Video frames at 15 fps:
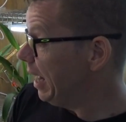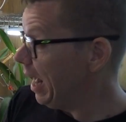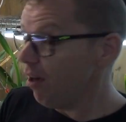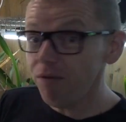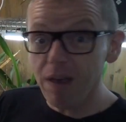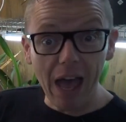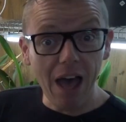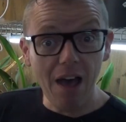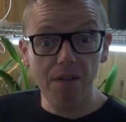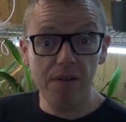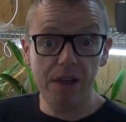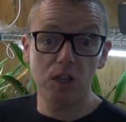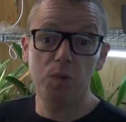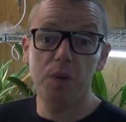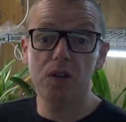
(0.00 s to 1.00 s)
If you have
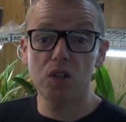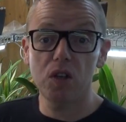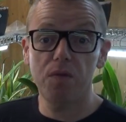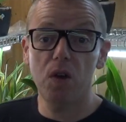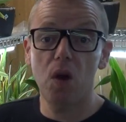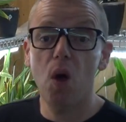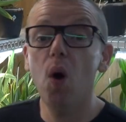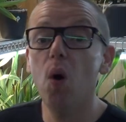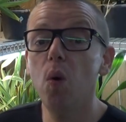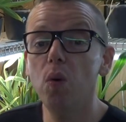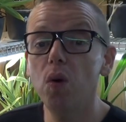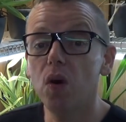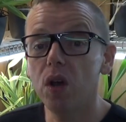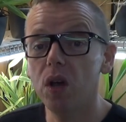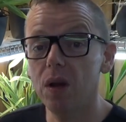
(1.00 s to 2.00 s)
experience of your
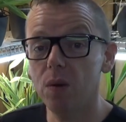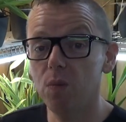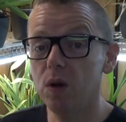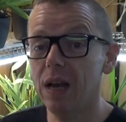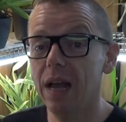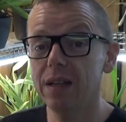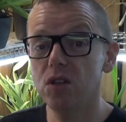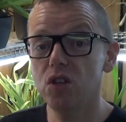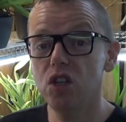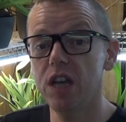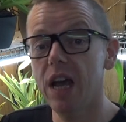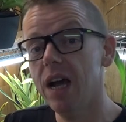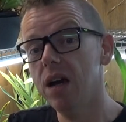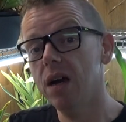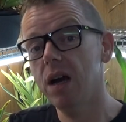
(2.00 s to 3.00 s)
own or you would like to
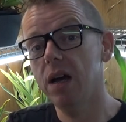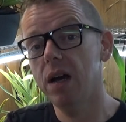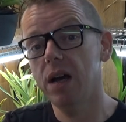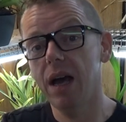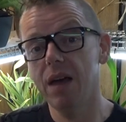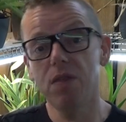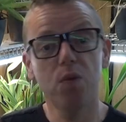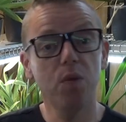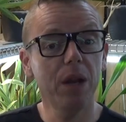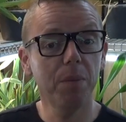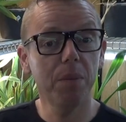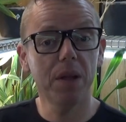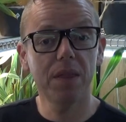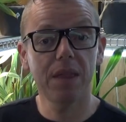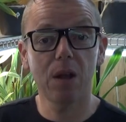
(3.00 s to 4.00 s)
share uh, a
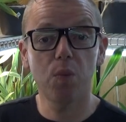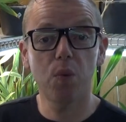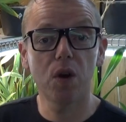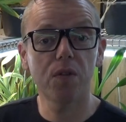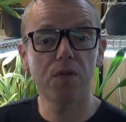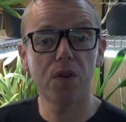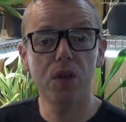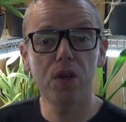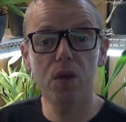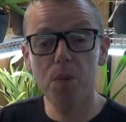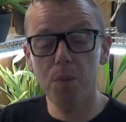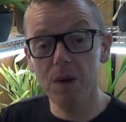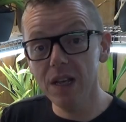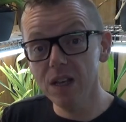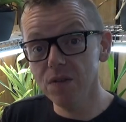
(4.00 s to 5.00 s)
treatment that worked for you,
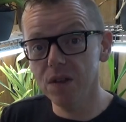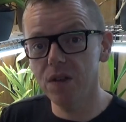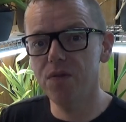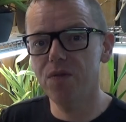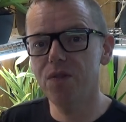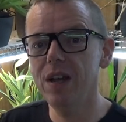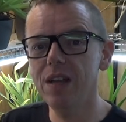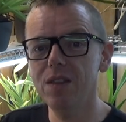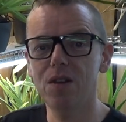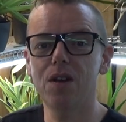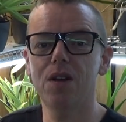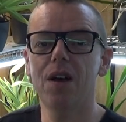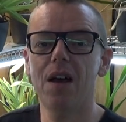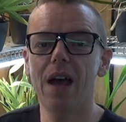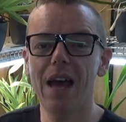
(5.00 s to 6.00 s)
please feel free to
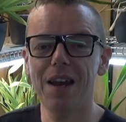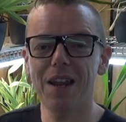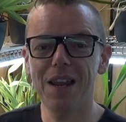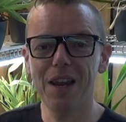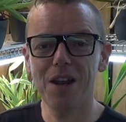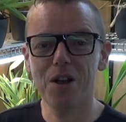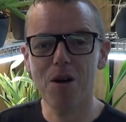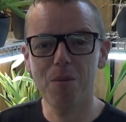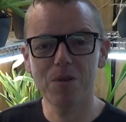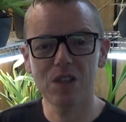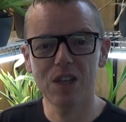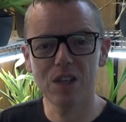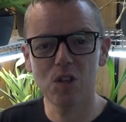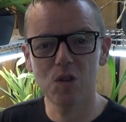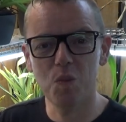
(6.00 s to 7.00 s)
uh, add it in the comment
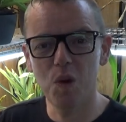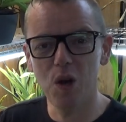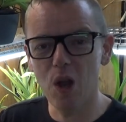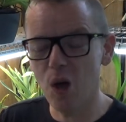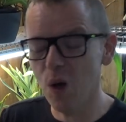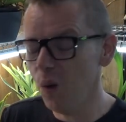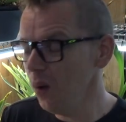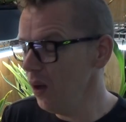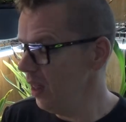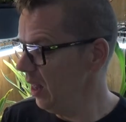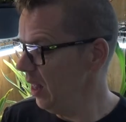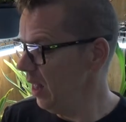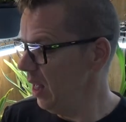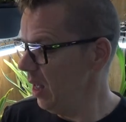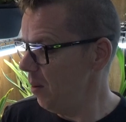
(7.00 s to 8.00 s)
section below
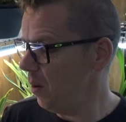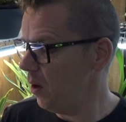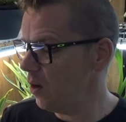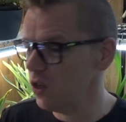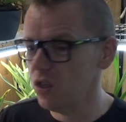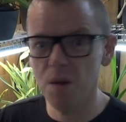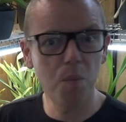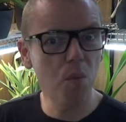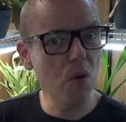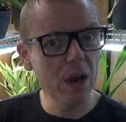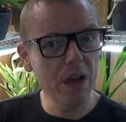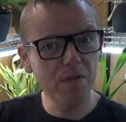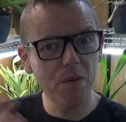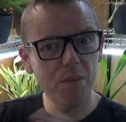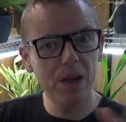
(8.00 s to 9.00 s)
because the more
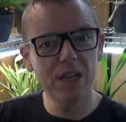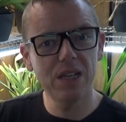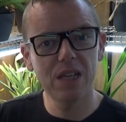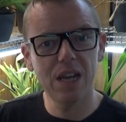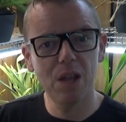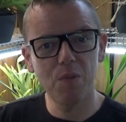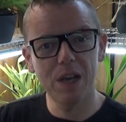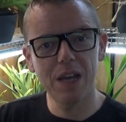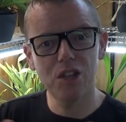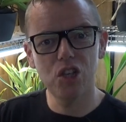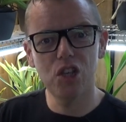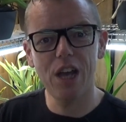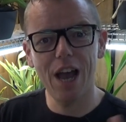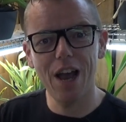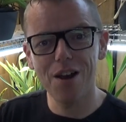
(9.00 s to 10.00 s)
information that we can
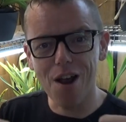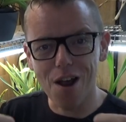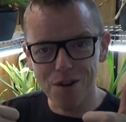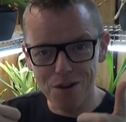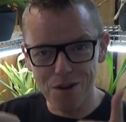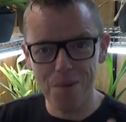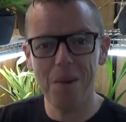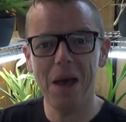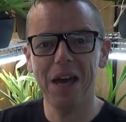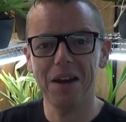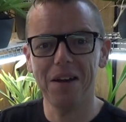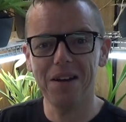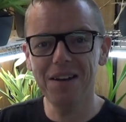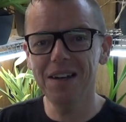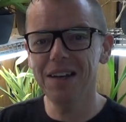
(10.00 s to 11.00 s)
share, the
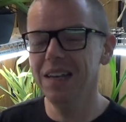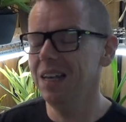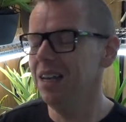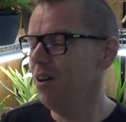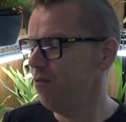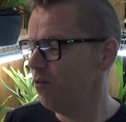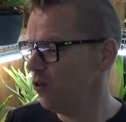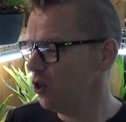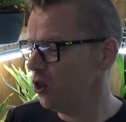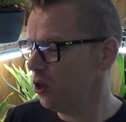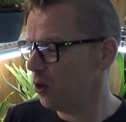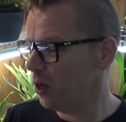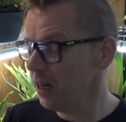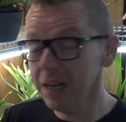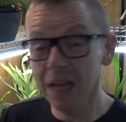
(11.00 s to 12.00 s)
better for
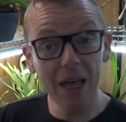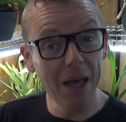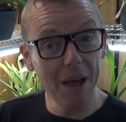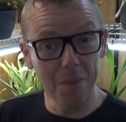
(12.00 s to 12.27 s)
sure.